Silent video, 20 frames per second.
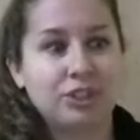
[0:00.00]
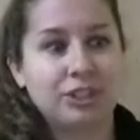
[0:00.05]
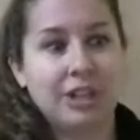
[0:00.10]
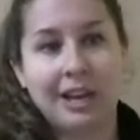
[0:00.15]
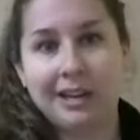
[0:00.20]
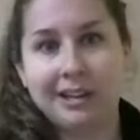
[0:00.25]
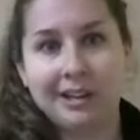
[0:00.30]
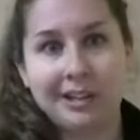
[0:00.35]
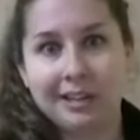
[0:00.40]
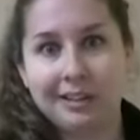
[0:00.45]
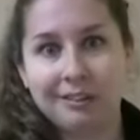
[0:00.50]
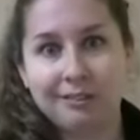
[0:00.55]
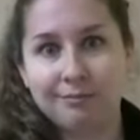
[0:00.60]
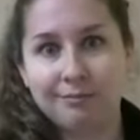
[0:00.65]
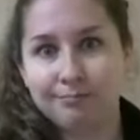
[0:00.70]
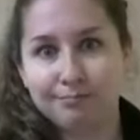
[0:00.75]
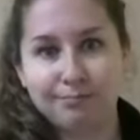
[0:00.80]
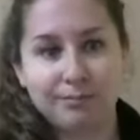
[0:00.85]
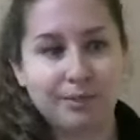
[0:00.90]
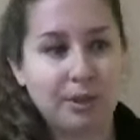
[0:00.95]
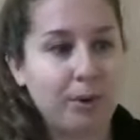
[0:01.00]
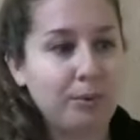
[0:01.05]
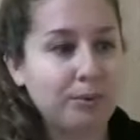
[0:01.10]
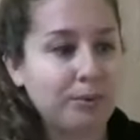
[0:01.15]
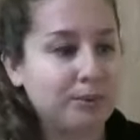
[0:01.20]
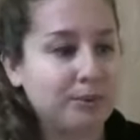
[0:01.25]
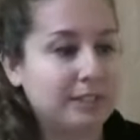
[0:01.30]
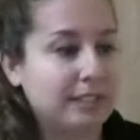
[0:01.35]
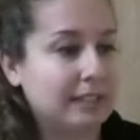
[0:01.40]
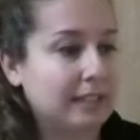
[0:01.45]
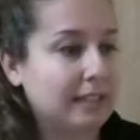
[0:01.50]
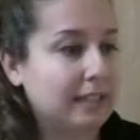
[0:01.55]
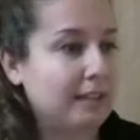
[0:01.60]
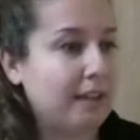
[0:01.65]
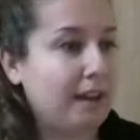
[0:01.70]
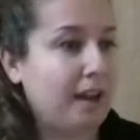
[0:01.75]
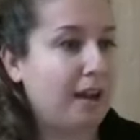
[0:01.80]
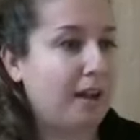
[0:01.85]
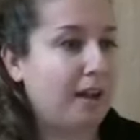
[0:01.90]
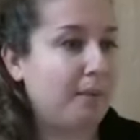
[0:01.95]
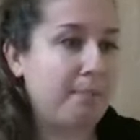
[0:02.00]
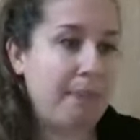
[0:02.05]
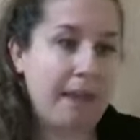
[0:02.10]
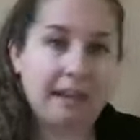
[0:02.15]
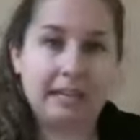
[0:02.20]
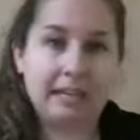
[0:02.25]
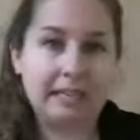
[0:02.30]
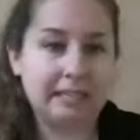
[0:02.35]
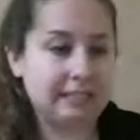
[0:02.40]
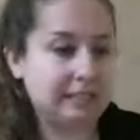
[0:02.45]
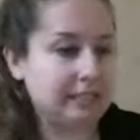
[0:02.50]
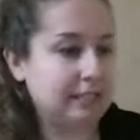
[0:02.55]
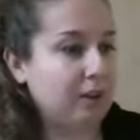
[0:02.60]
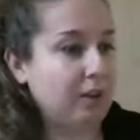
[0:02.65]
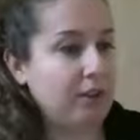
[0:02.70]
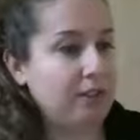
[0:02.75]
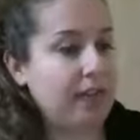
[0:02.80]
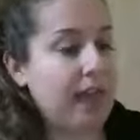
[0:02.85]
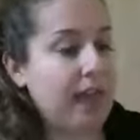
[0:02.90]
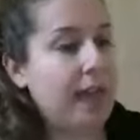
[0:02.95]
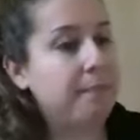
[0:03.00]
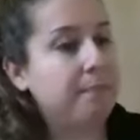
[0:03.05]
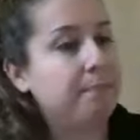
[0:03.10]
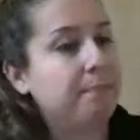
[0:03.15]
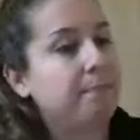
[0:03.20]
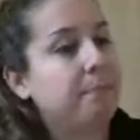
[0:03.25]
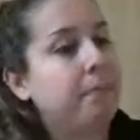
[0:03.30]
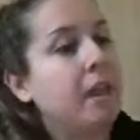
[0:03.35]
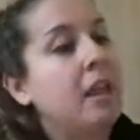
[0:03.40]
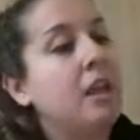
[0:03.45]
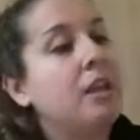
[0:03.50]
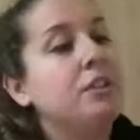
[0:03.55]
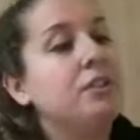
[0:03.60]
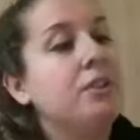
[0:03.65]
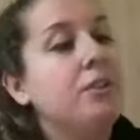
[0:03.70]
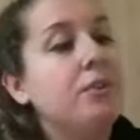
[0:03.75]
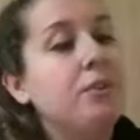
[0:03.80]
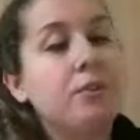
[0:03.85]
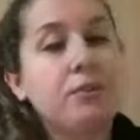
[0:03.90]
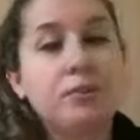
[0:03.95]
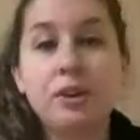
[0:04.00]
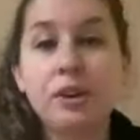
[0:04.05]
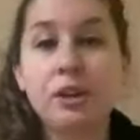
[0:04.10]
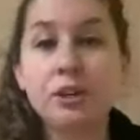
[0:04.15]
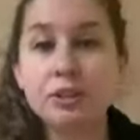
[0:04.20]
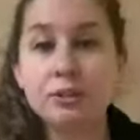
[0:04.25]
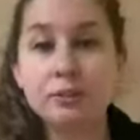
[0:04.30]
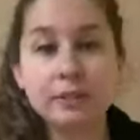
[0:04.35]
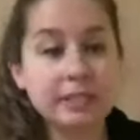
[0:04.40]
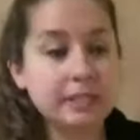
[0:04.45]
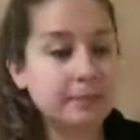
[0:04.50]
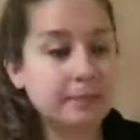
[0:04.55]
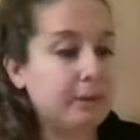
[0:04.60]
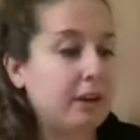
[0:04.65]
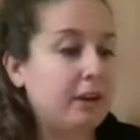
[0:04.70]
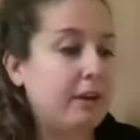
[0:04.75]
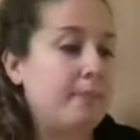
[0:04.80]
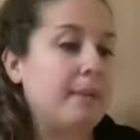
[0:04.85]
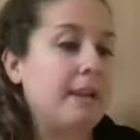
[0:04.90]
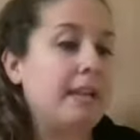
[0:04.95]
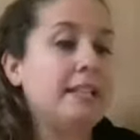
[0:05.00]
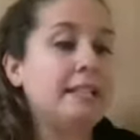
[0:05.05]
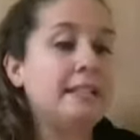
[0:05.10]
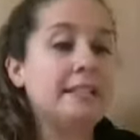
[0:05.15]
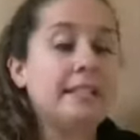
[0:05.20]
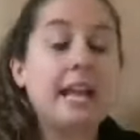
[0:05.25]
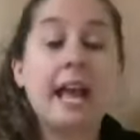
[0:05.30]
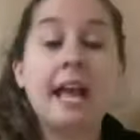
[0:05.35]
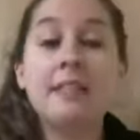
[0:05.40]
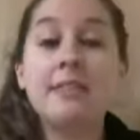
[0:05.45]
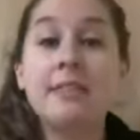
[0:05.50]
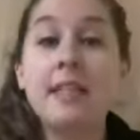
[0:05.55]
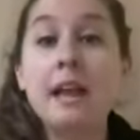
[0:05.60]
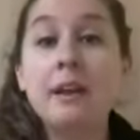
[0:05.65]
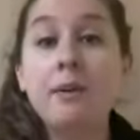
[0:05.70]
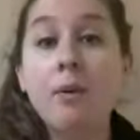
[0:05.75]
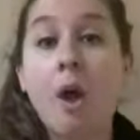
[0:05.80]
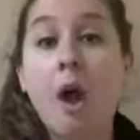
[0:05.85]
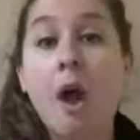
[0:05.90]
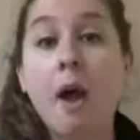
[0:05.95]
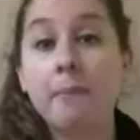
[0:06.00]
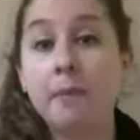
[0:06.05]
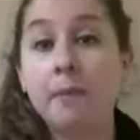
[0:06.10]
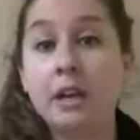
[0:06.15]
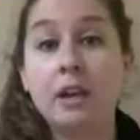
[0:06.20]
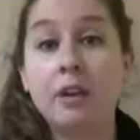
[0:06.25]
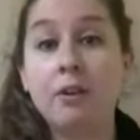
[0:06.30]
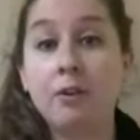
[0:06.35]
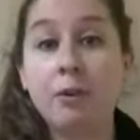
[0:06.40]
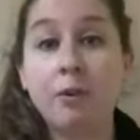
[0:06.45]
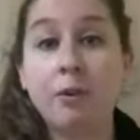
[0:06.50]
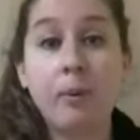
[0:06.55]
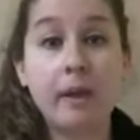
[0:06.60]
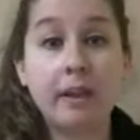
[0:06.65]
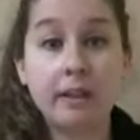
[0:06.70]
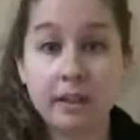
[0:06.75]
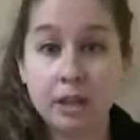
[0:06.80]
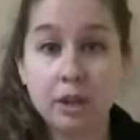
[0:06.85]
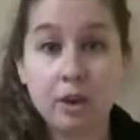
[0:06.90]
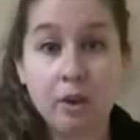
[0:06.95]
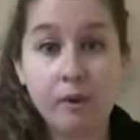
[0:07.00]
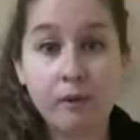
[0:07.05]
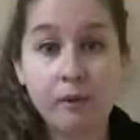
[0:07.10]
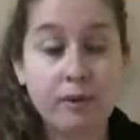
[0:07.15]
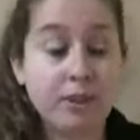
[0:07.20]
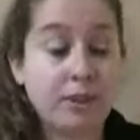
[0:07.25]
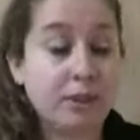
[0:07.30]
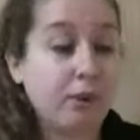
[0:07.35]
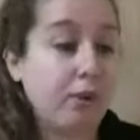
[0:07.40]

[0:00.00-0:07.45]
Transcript: shiny gold and pennies and all that? So those are our two experiments. And then I'm gonna quickly go over the